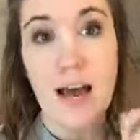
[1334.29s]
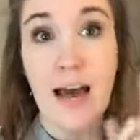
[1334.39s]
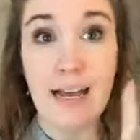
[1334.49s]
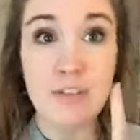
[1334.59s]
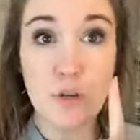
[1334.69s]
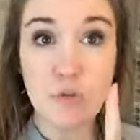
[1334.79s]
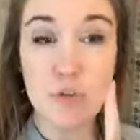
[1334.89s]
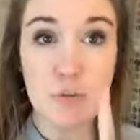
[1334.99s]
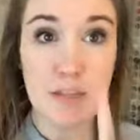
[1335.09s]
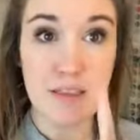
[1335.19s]
I don't
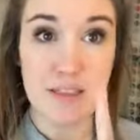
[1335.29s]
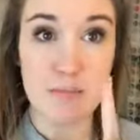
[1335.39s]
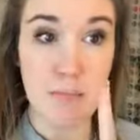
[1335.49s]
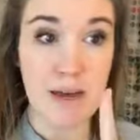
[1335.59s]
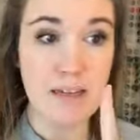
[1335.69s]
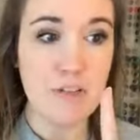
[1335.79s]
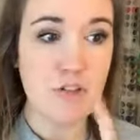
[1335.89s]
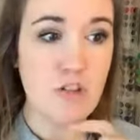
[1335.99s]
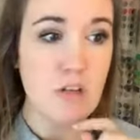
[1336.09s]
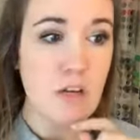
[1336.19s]
do it this
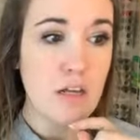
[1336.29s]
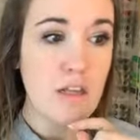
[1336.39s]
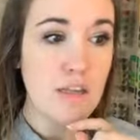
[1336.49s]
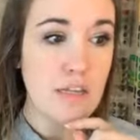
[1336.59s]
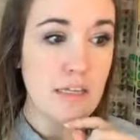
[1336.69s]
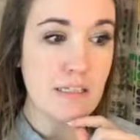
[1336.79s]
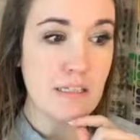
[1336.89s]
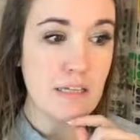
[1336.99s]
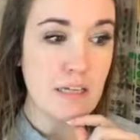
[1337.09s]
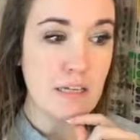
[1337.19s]
much. This
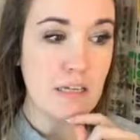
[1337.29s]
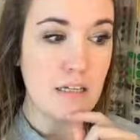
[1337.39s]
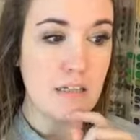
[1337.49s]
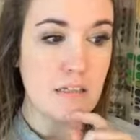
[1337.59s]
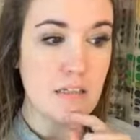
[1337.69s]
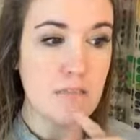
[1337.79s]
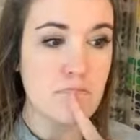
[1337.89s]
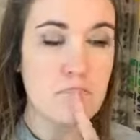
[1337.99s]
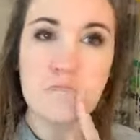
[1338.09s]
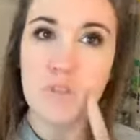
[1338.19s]
is
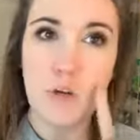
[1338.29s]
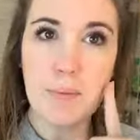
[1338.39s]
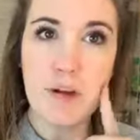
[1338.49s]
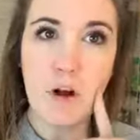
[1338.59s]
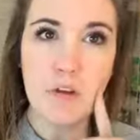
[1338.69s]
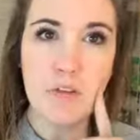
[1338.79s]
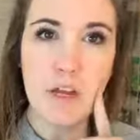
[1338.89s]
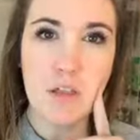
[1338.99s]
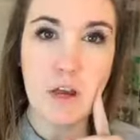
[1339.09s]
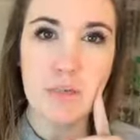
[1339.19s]
a little bit harder than I
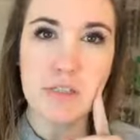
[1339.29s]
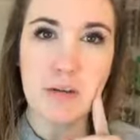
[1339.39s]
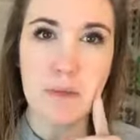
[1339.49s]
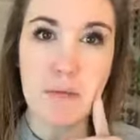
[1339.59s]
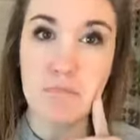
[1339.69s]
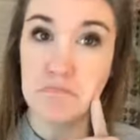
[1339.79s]
thought it was going to be.